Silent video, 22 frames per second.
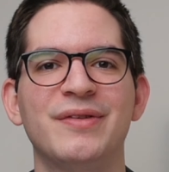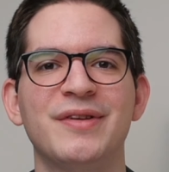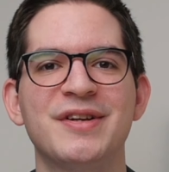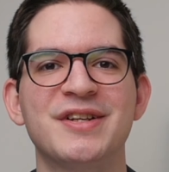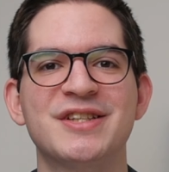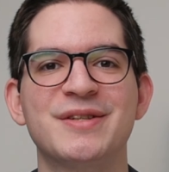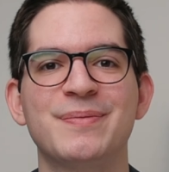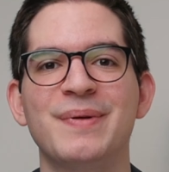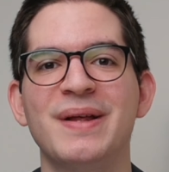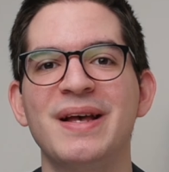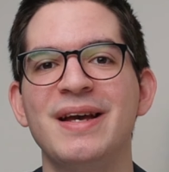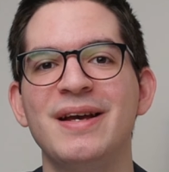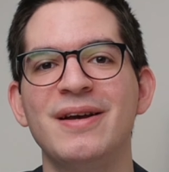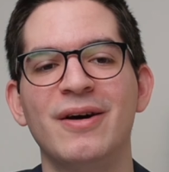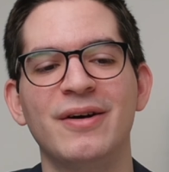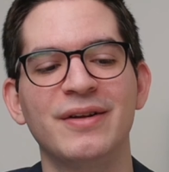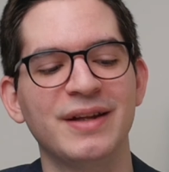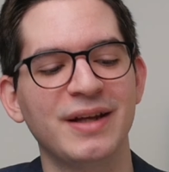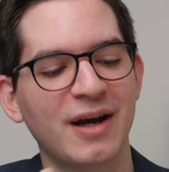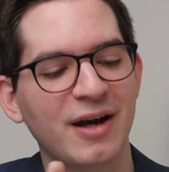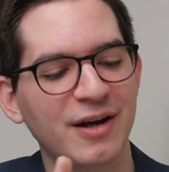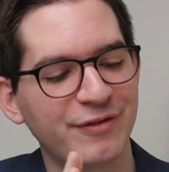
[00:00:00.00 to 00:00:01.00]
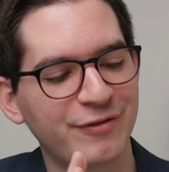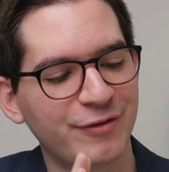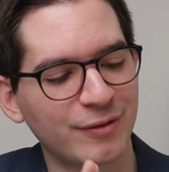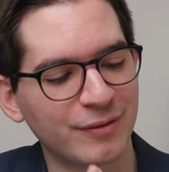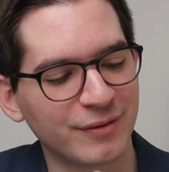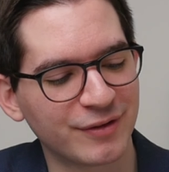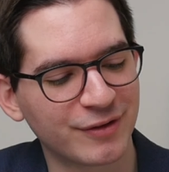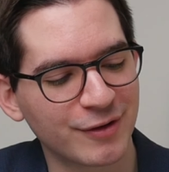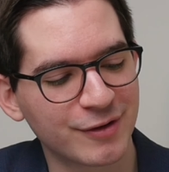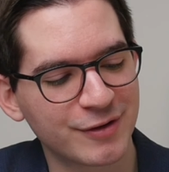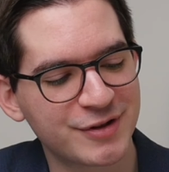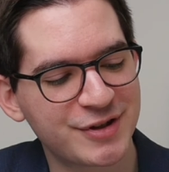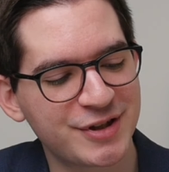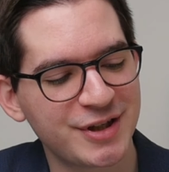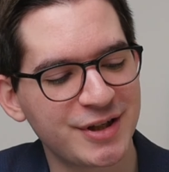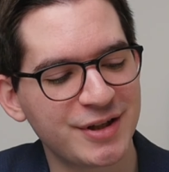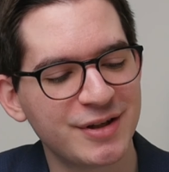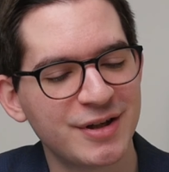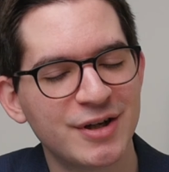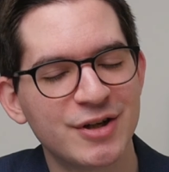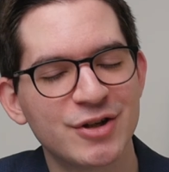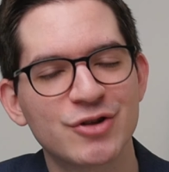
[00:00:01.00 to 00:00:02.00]
the display on the iPhone
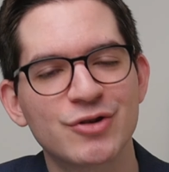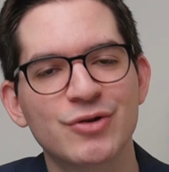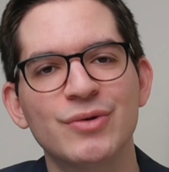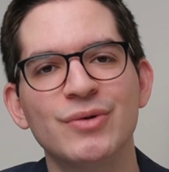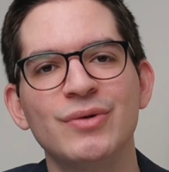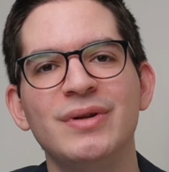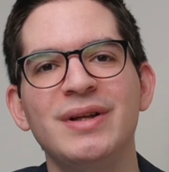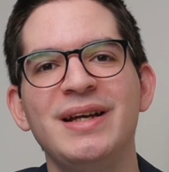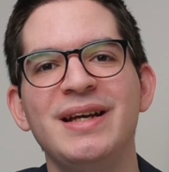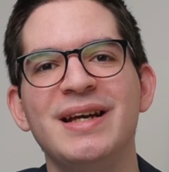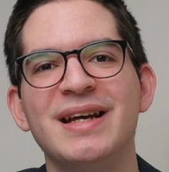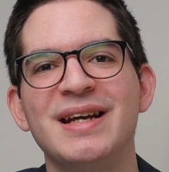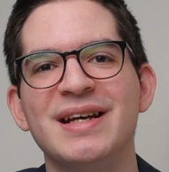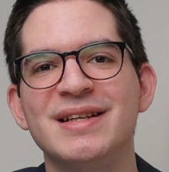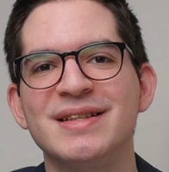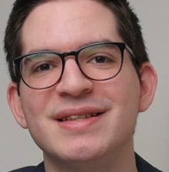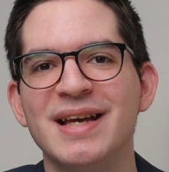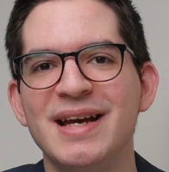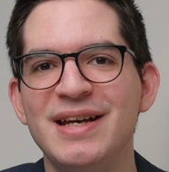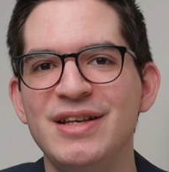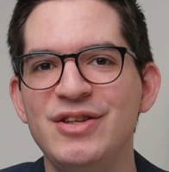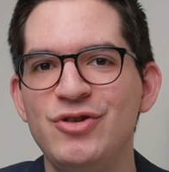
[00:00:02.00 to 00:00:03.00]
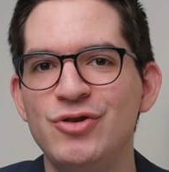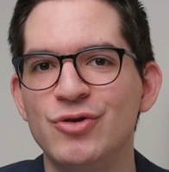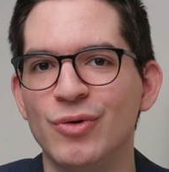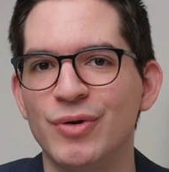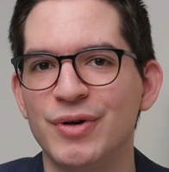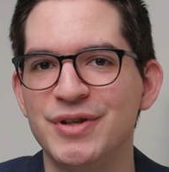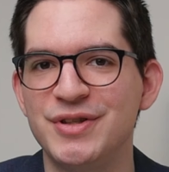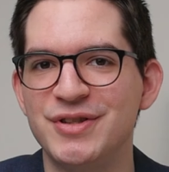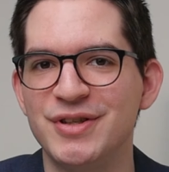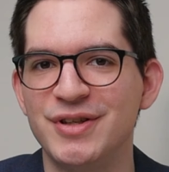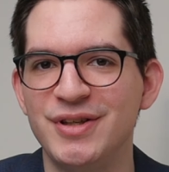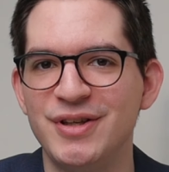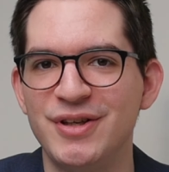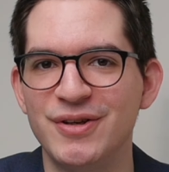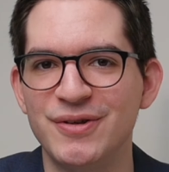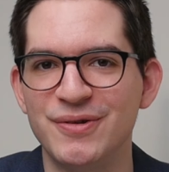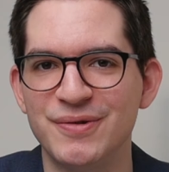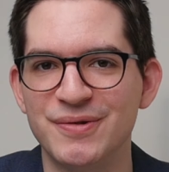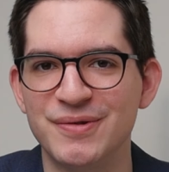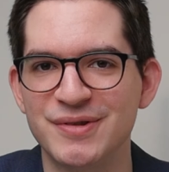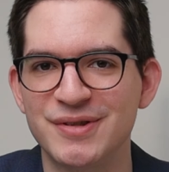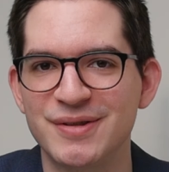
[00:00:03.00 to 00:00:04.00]
13 truly is a joy to
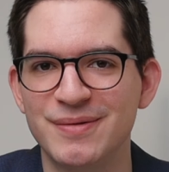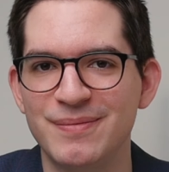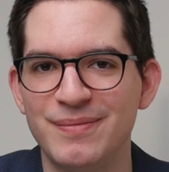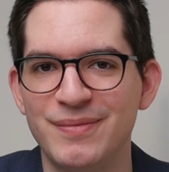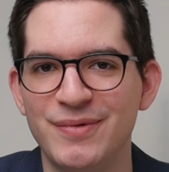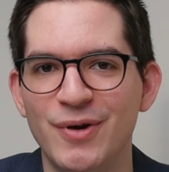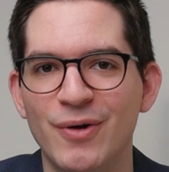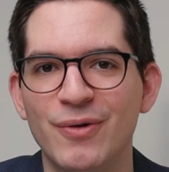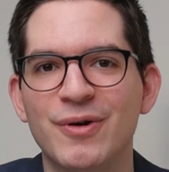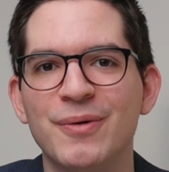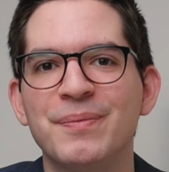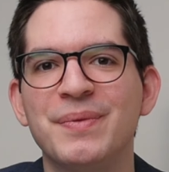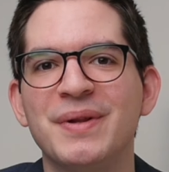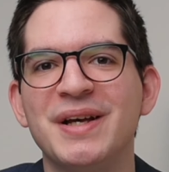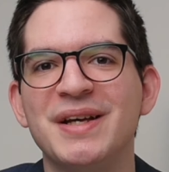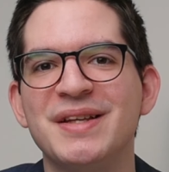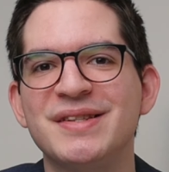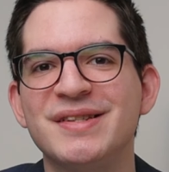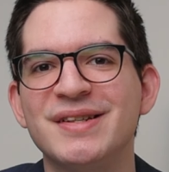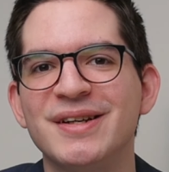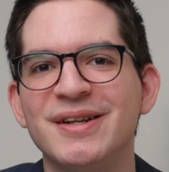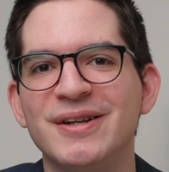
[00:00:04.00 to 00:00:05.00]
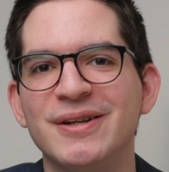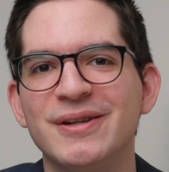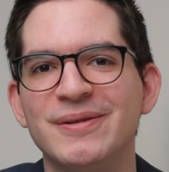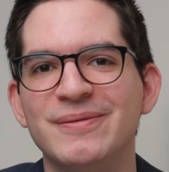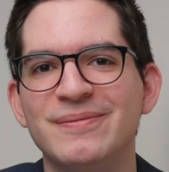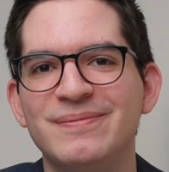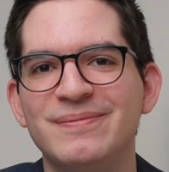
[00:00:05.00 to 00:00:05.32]
use. No complaints here.